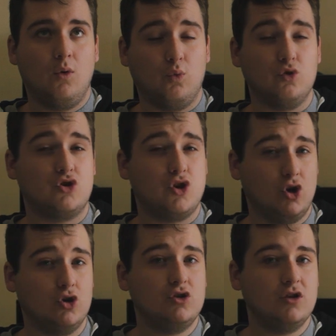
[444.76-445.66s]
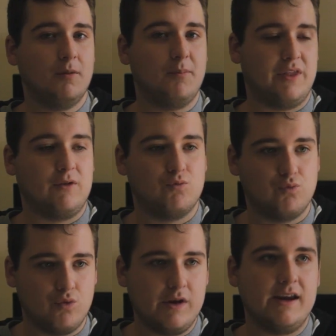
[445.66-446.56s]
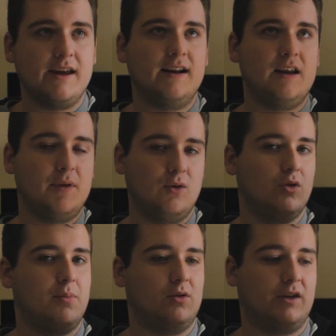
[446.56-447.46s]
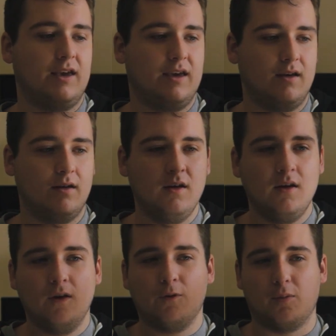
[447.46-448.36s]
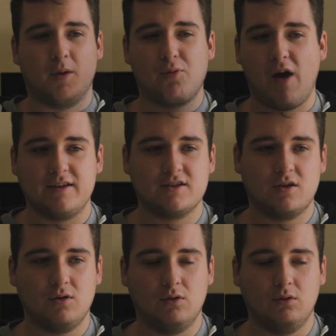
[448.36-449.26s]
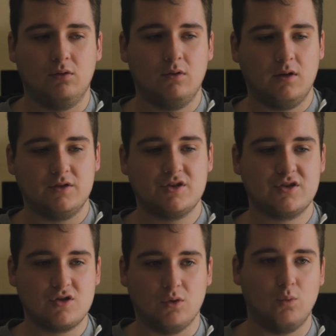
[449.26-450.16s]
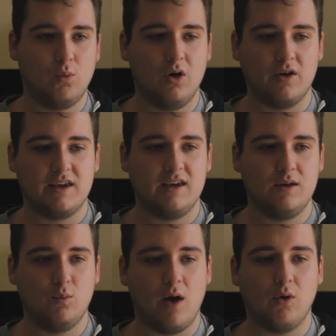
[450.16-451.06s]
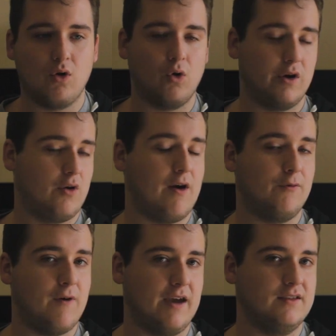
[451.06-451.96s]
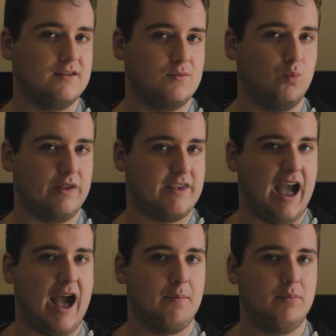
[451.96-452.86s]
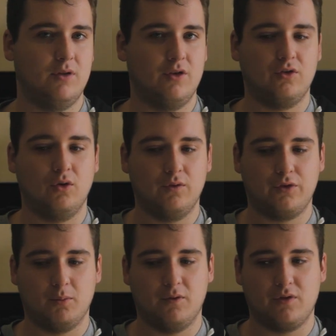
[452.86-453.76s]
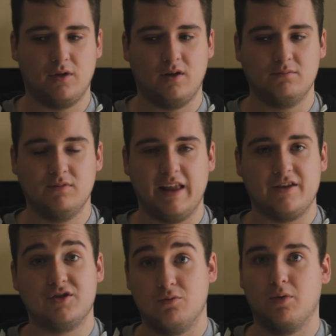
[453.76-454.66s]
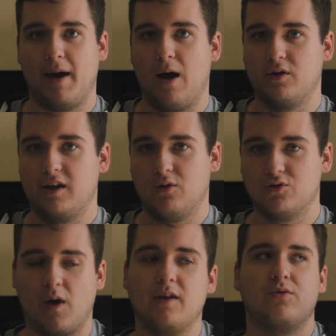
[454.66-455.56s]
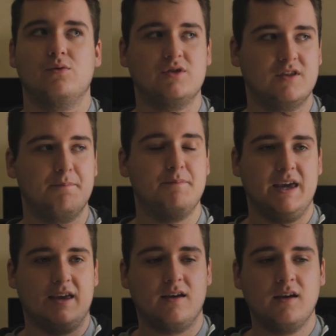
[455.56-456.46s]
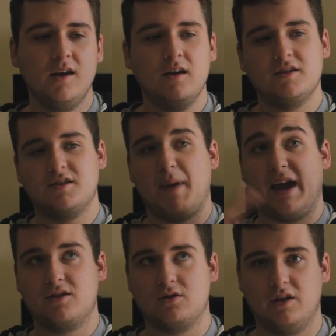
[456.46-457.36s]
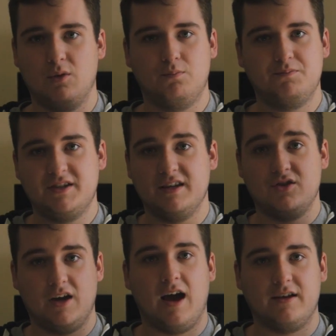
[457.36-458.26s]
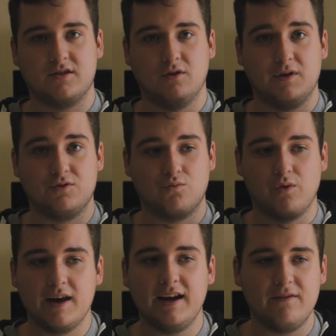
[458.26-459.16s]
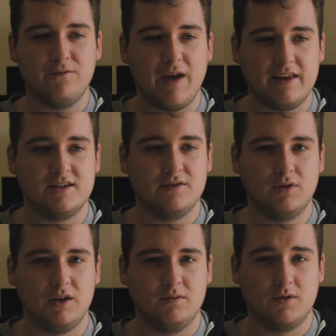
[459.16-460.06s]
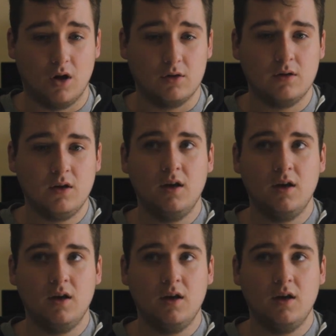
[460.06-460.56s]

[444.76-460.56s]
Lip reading: was good, but they really build upon it here. From the practical, stunt worky, well choreographed fights with Cap and sort of some of the less superpowered heroes, right through to the big, spectacle-y CGI stuff. It's really inventively done,